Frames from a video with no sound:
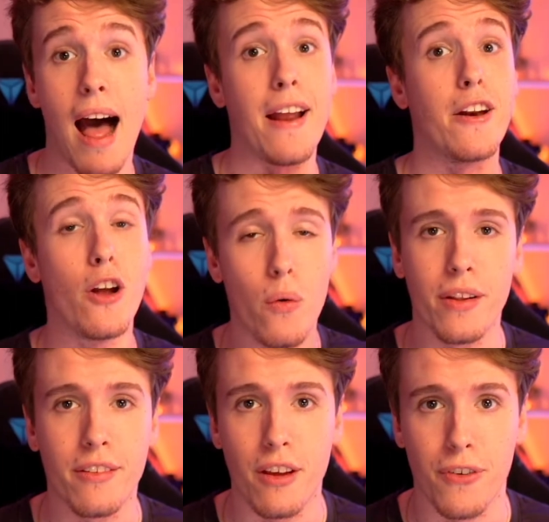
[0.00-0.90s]
I know
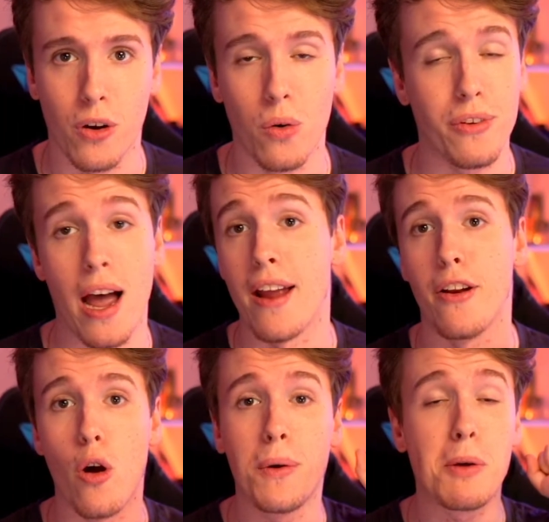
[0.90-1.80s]
it's difficult. I
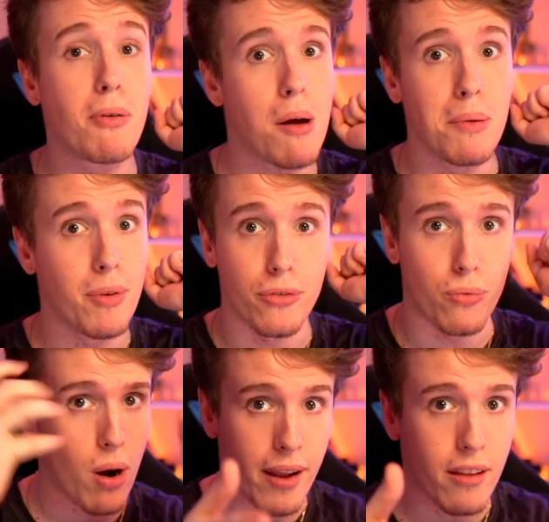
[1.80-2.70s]
know when the problem is
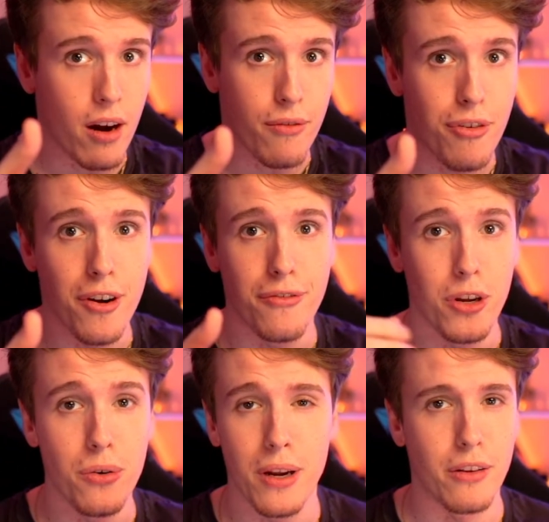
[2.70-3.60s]
right there in front of
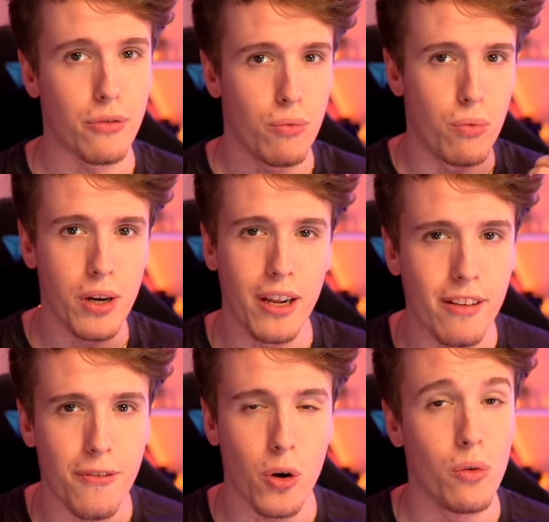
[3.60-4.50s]
you, it's really
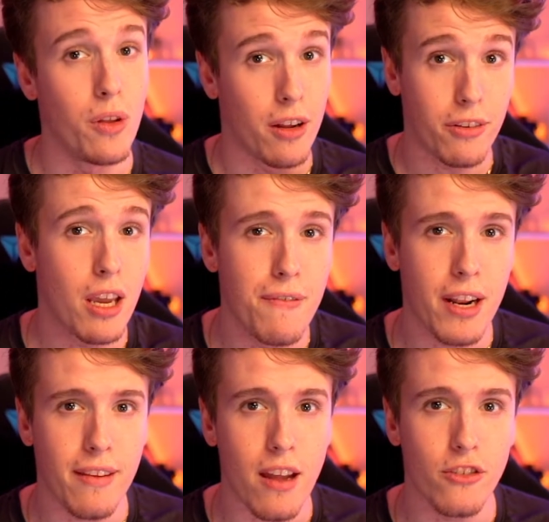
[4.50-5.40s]
difficult not to give
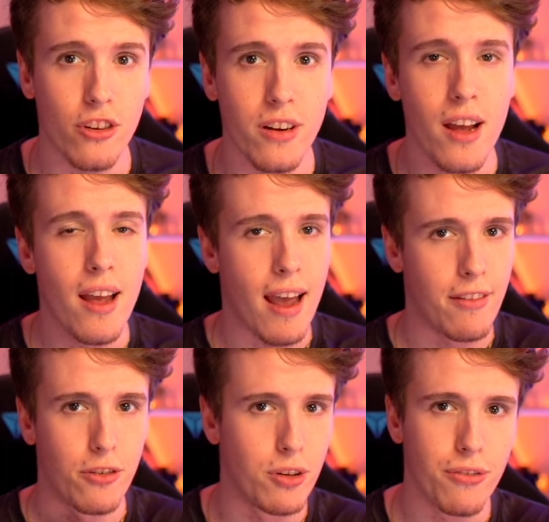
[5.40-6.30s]
it attention
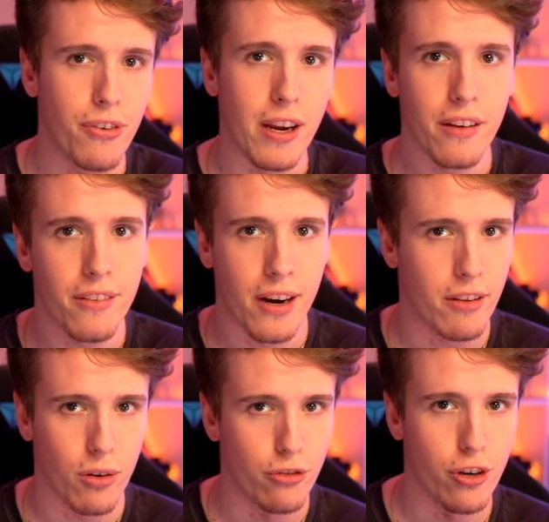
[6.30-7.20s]
and do the things that
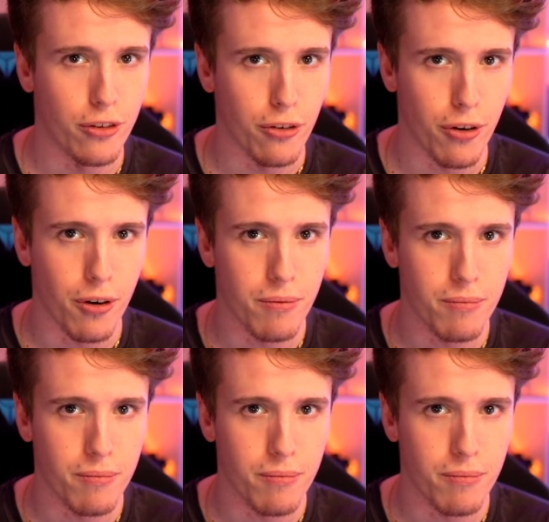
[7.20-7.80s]
I told you not to do.